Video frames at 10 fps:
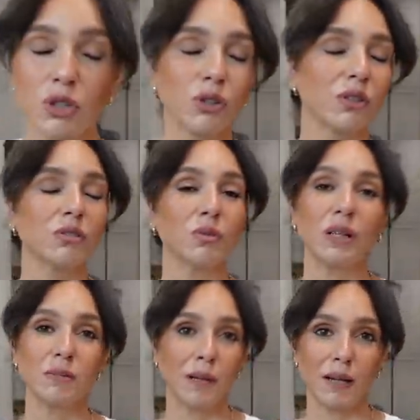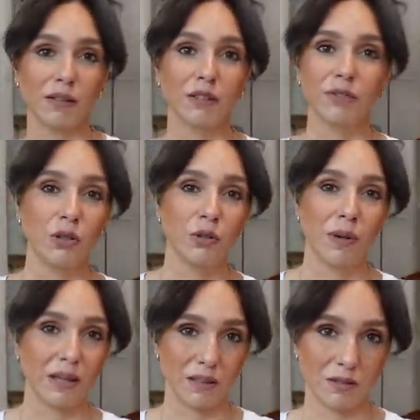sure there's a recipe out there for you to
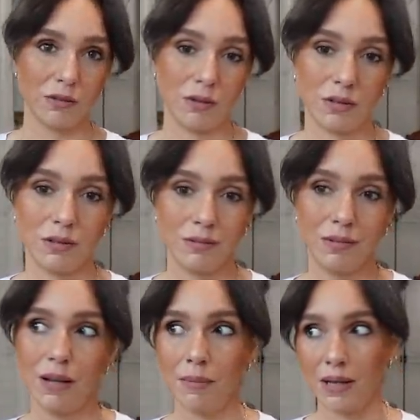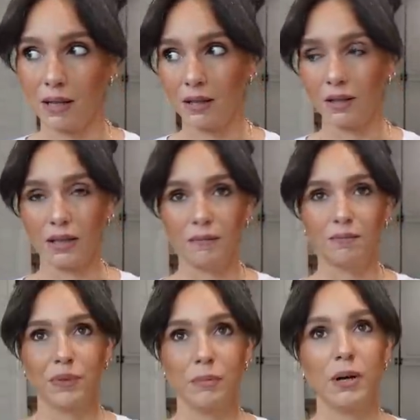make this sauce and make it clean
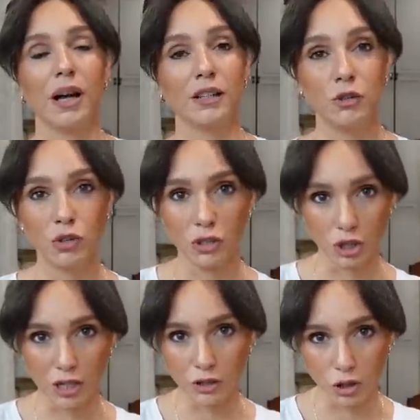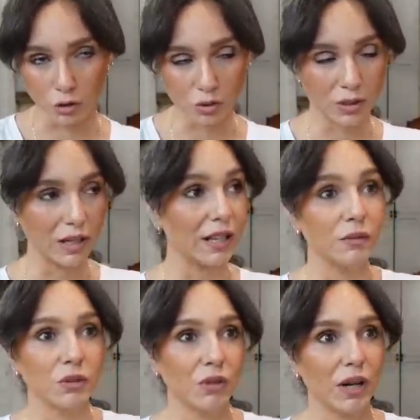but I used the GH Hughes and it
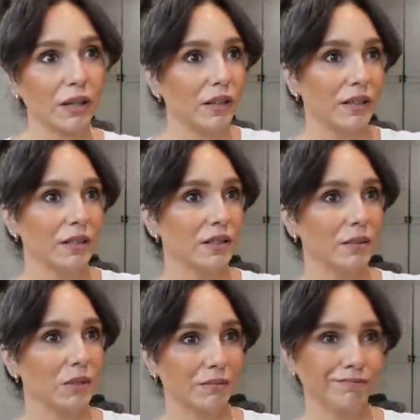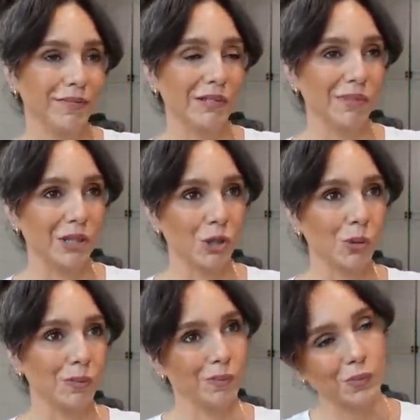was fine. It didn't seem to give me too
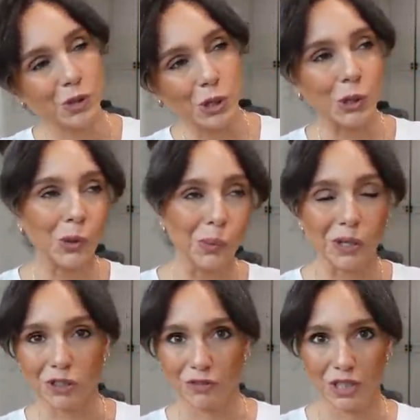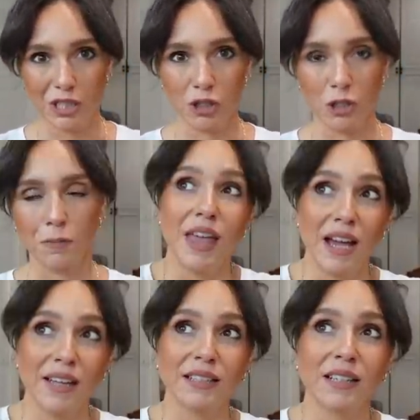too much of an issue.
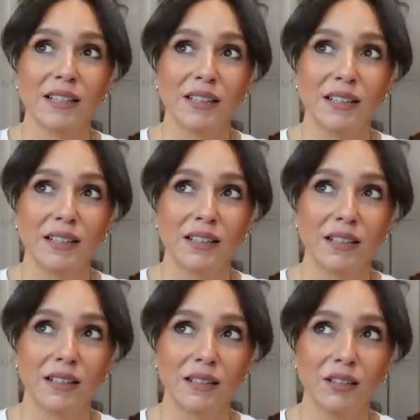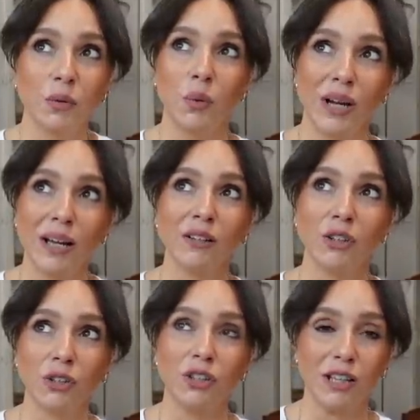That the way I
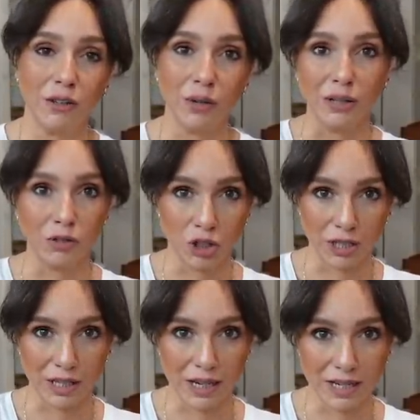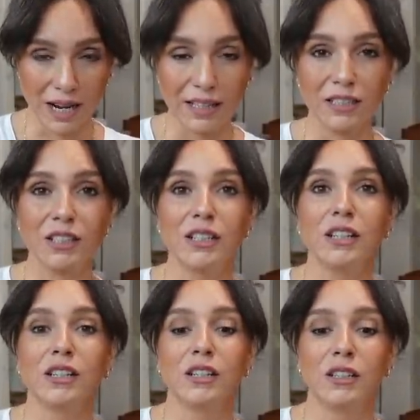cooked that ground chicken tasted
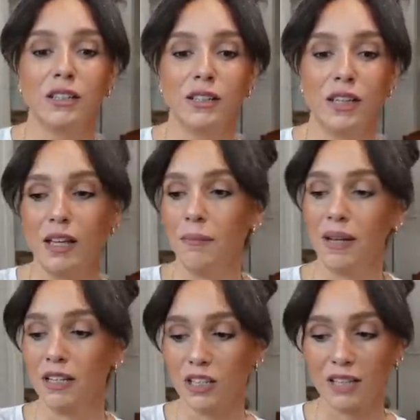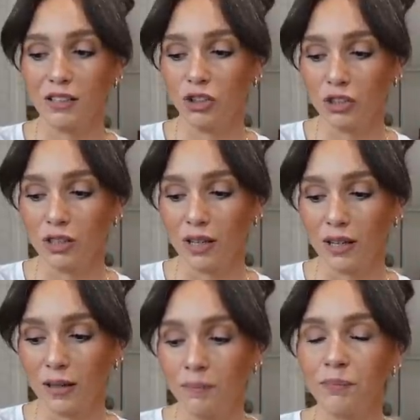it made it taste just like